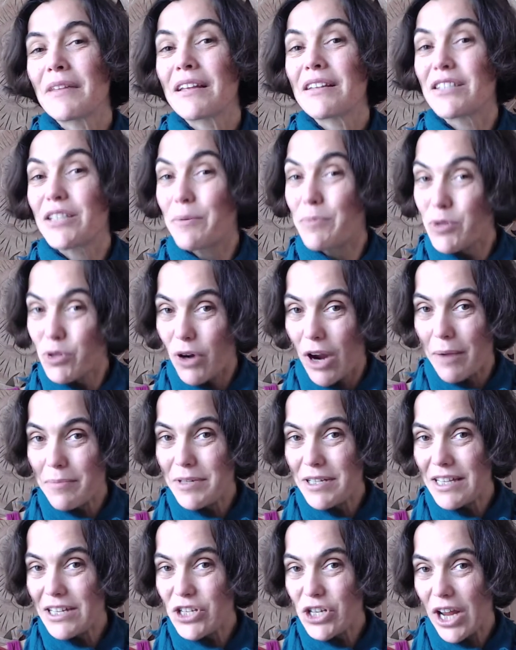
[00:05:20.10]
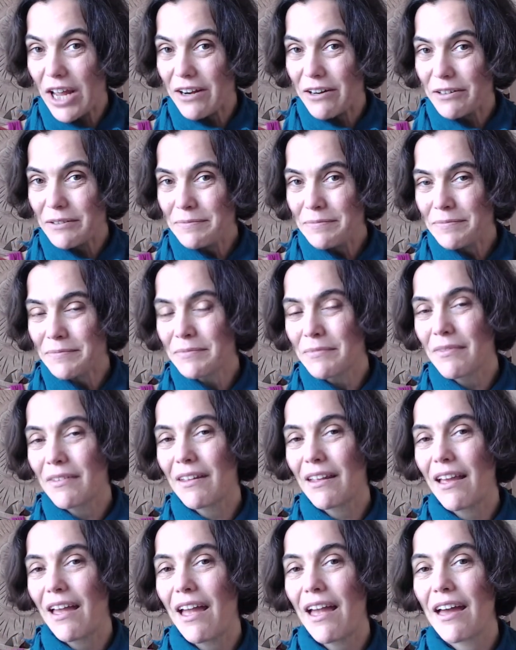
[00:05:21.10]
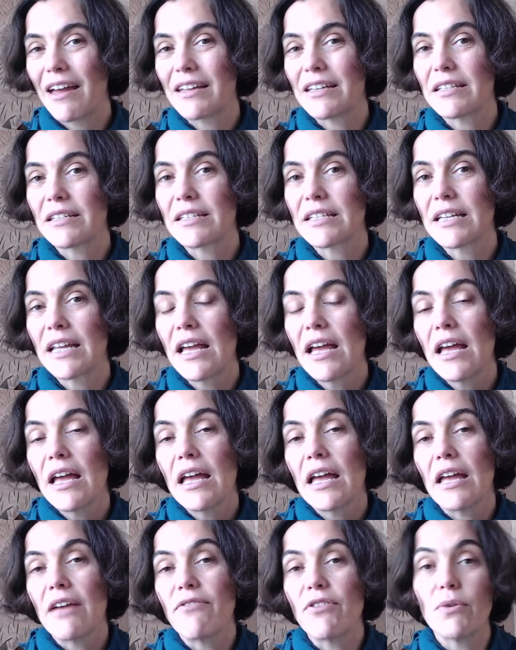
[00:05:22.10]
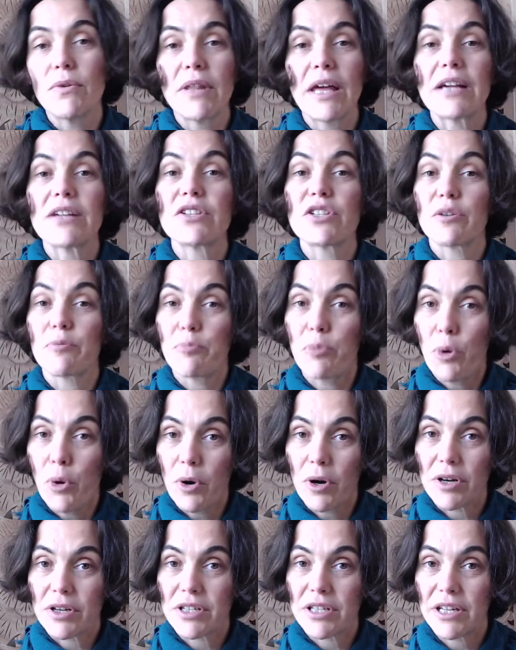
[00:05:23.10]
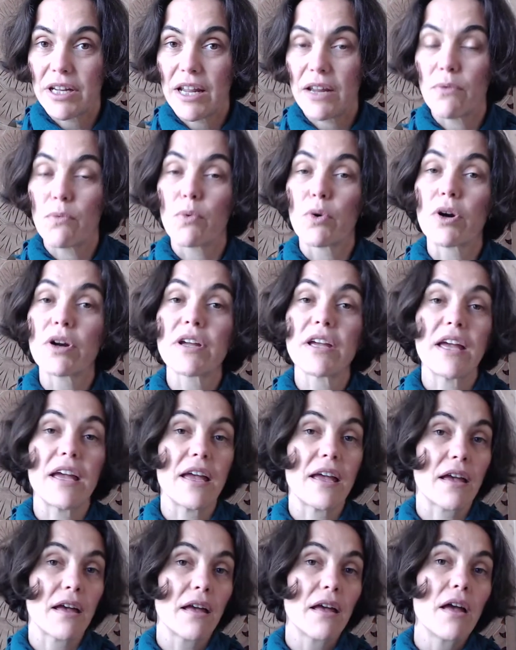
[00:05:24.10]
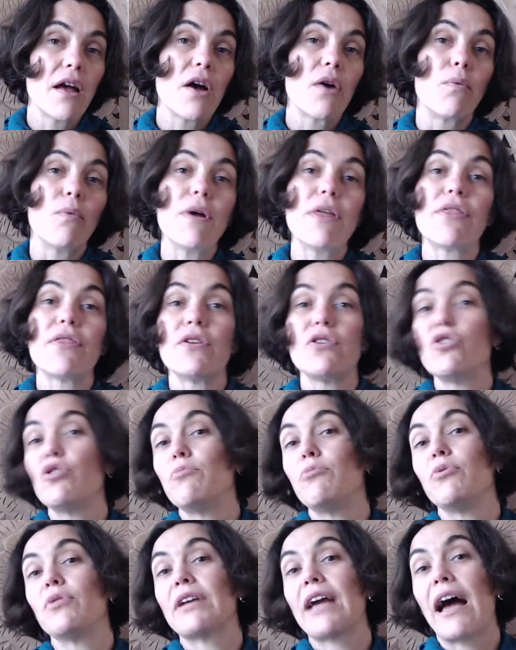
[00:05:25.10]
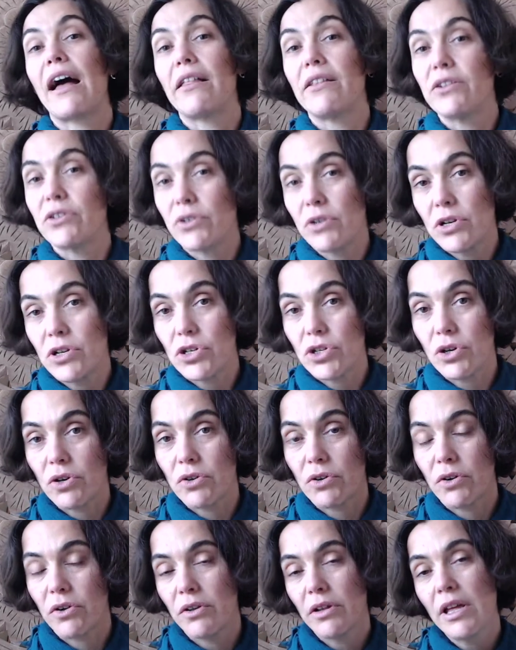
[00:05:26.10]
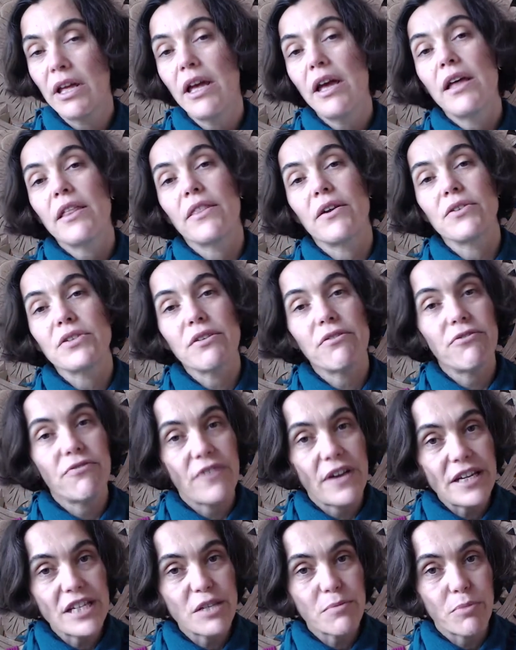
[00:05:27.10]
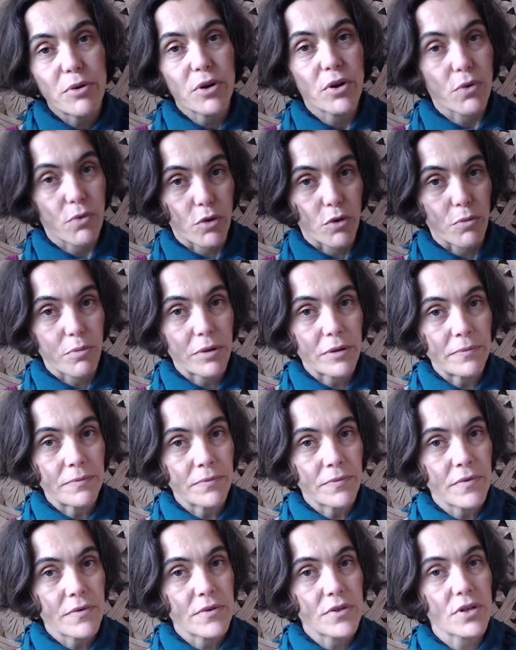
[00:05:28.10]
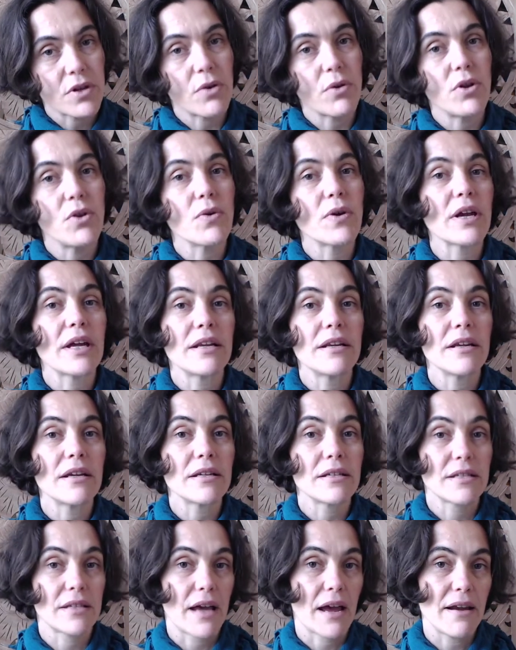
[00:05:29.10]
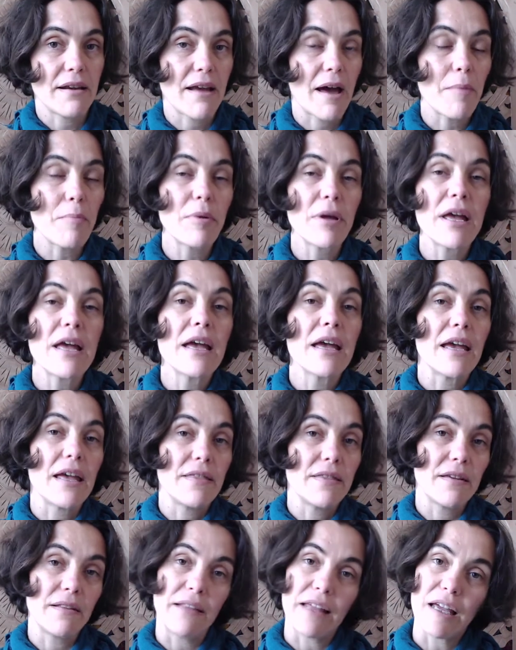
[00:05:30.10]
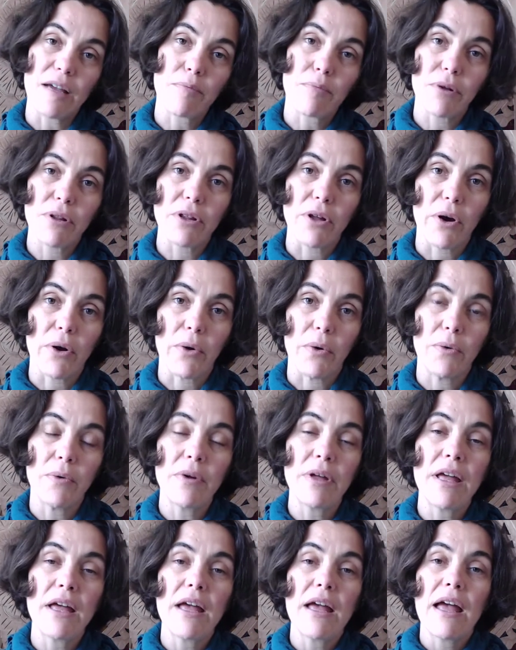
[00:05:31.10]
subscribe to the channel. And if you'd like support in working with the new moon calendar and journal, there's a Facebook group. So you can sign up in the link below